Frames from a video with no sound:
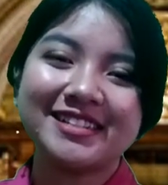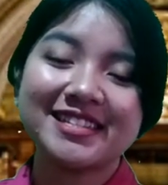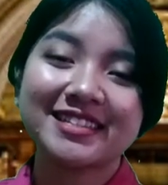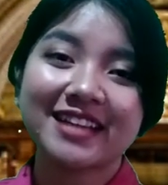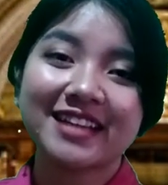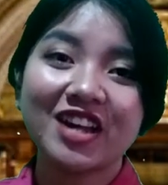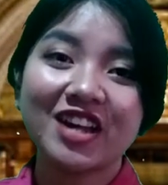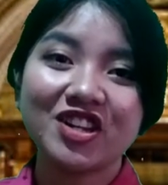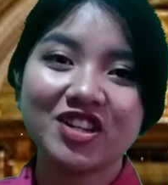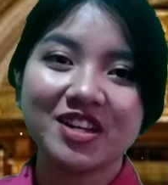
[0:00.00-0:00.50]

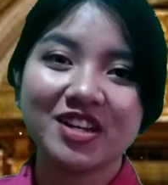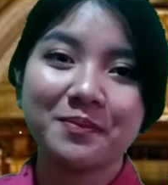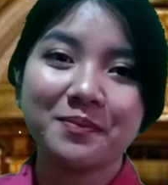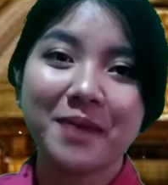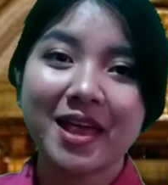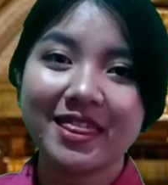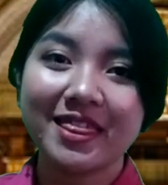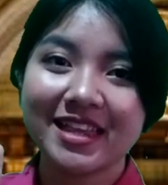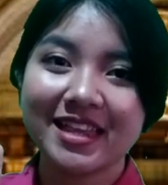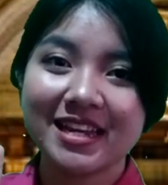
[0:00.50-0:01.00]
discussion
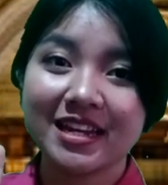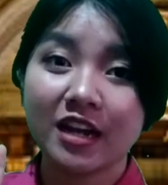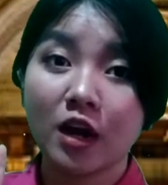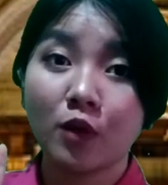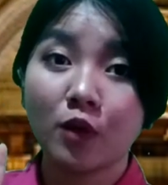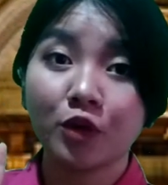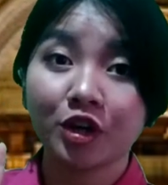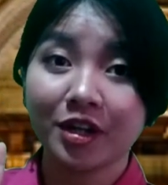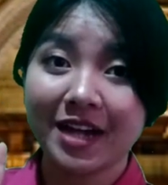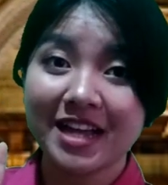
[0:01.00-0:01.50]
method in
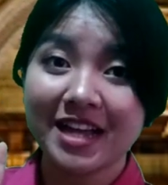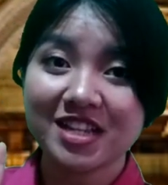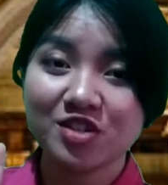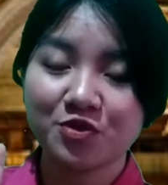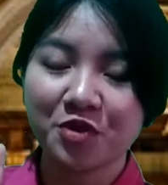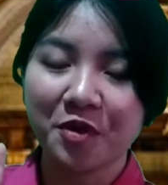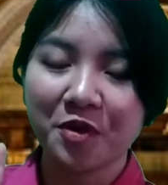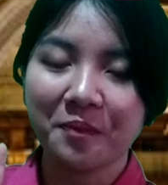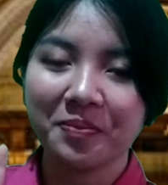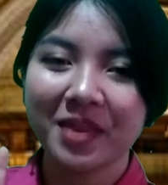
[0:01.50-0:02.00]
our
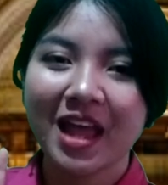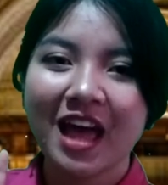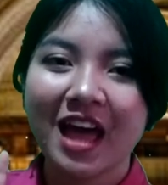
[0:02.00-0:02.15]
classroom.